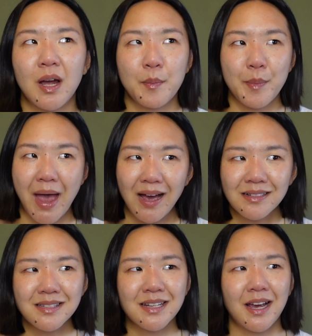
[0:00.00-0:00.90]
a
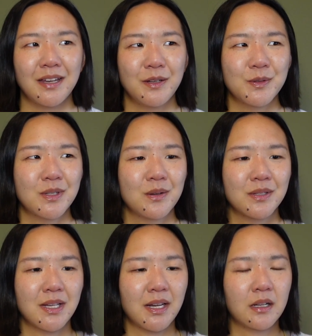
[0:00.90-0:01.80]
mask, I use
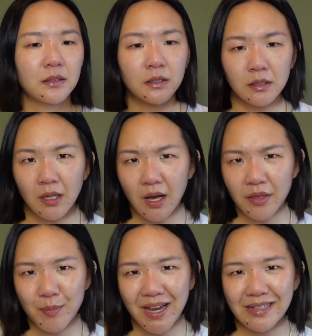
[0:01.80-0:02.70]
those like
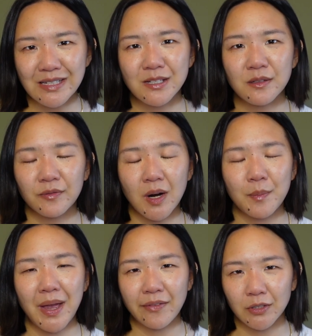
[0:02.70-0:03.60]
cloth masks
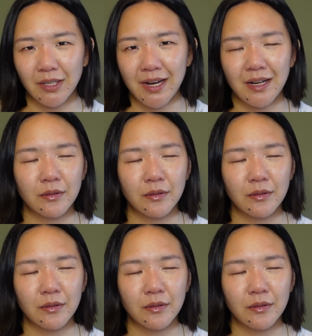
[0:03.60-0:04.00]
from Everlane.